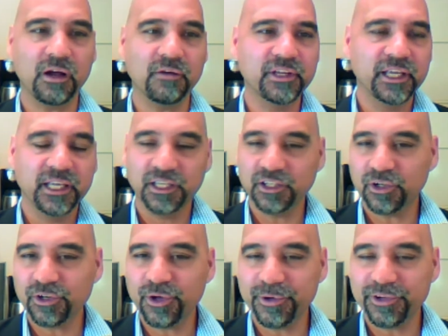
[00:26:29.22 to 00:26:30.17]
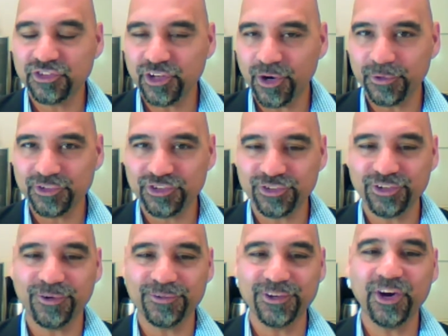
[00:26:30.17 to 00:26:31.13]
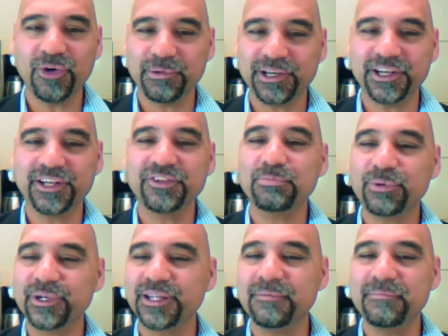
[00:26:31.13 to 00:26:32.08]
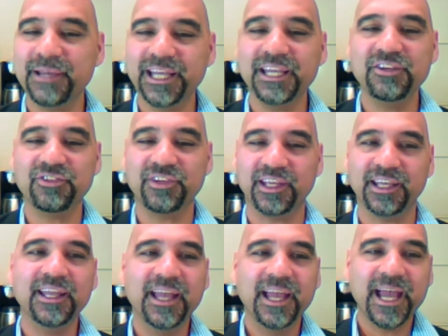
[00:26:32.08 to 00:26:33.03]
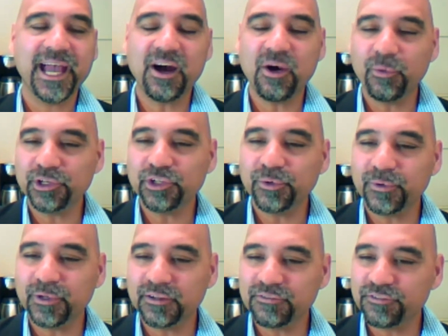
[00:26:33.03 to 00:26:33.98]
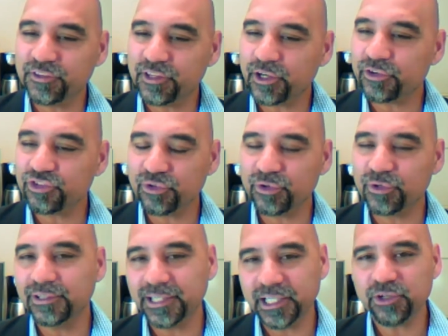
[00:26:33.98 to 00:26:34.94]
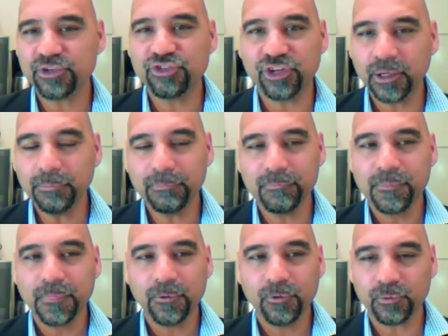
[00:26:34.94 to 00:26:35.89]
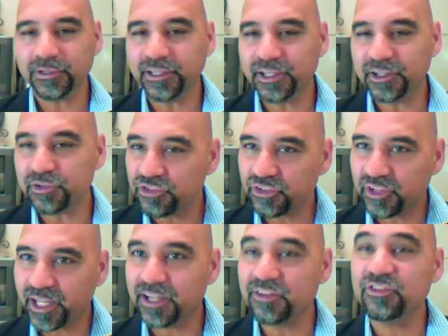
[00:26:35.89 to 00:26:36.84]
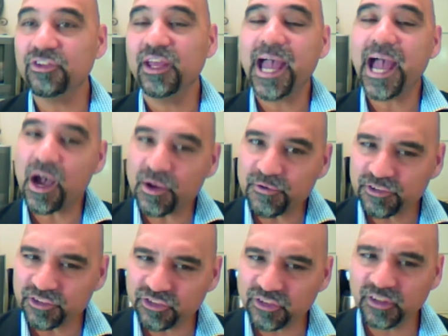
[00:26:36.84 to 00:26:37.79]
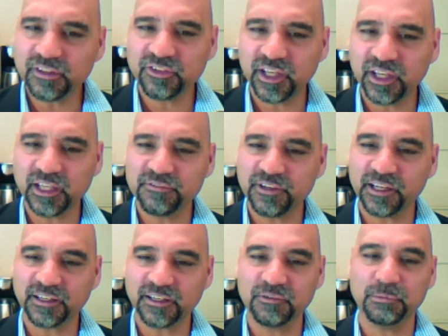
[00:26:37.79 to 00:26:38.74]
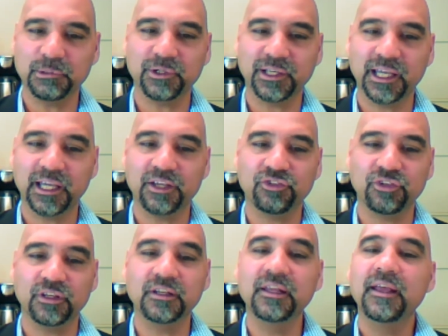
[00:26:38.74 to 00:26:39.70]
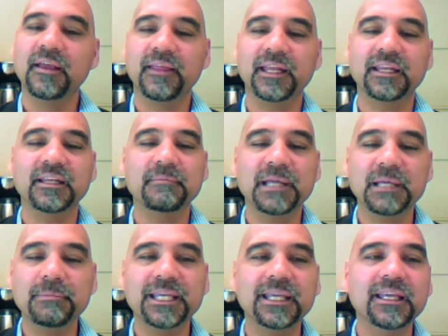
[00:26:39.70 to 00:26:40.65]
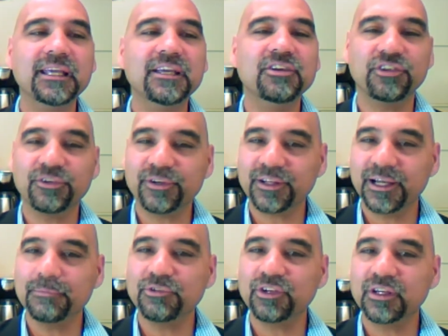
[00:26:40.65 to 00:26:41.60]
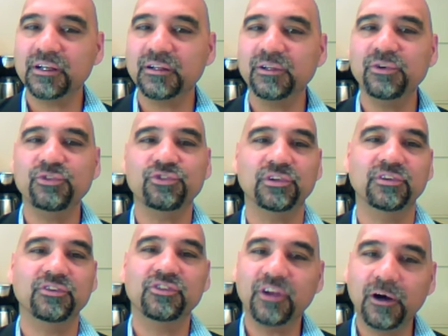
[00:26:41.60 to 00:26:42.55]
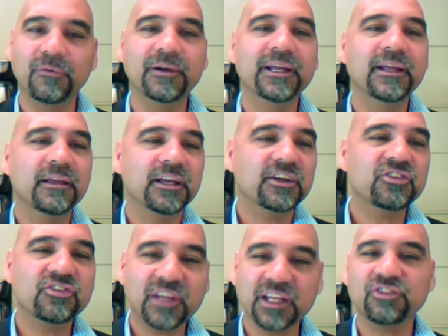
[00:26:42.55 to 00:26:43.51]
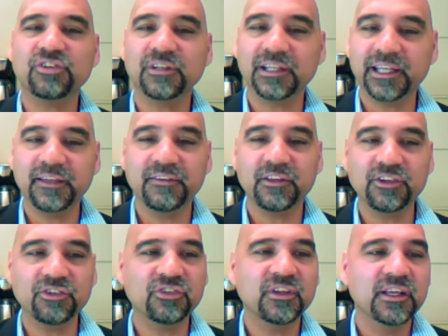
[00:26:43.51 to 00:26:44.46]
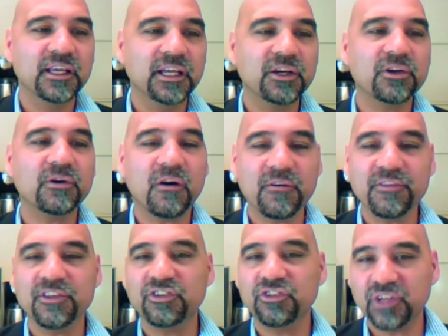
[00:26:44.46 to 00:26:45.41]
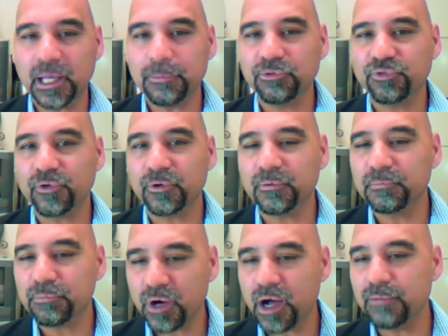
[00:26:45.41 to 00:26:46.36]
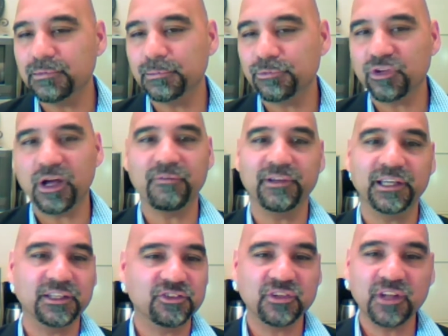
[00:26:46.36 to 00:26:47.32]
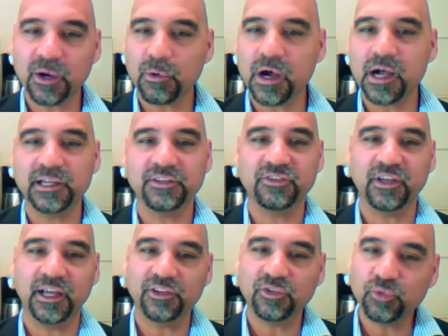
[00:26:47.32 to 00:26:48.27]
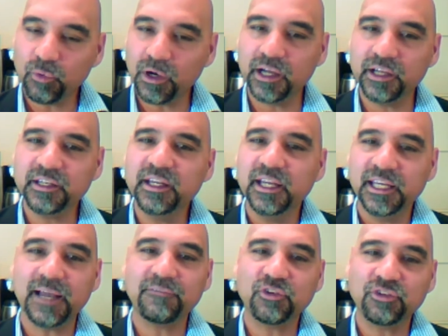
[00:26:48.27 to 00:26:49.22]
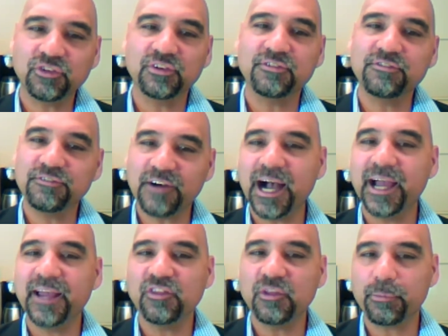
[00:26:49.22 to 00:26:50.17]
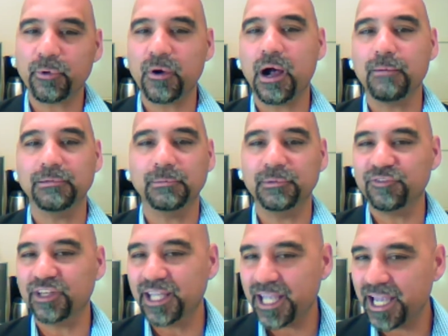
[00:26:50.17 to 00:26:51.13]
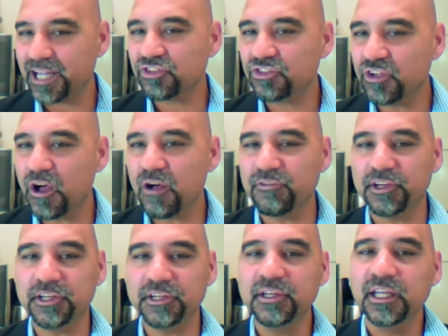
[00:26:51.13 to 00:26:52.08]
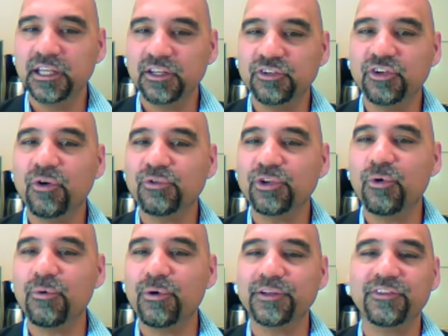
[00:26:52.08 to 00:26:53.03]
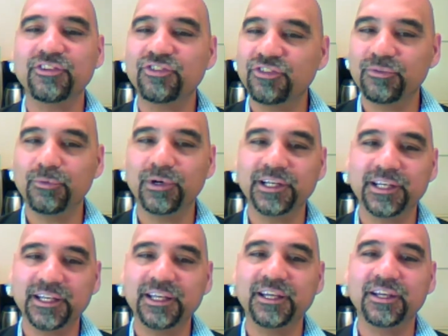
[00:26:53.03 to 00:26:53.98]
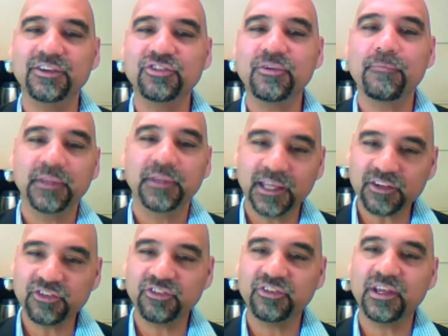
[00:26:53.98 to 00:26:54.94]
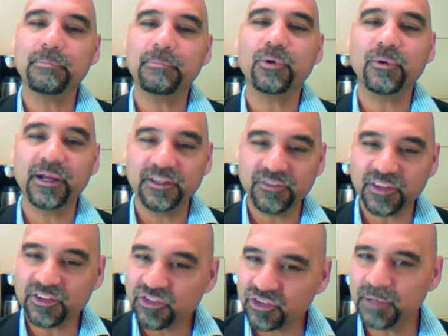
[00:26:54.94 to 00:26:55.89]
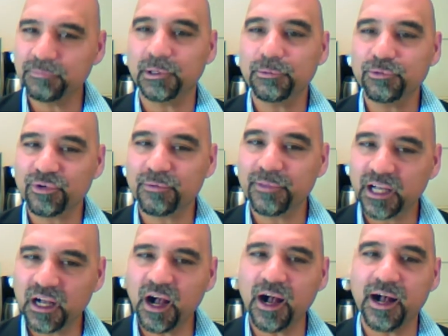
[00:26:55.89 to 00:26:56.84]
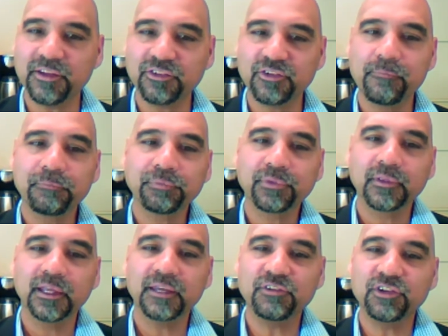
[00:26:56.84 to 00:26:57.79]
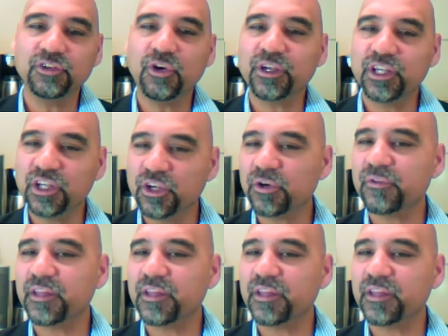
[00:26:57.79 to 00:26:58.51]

And then problem solve. You don't always know what you don't know, but it is pretty amazing how when you if there's good leadership who really understands how to facilitate effective communication, that it may be easier to come to conclusions. So essentially, these here are the steps for problem solving. It's not rocket science. One, you have to define the problem. If you can't solve it, you don't know what the what it is. You got to separate the symptoms from the cause.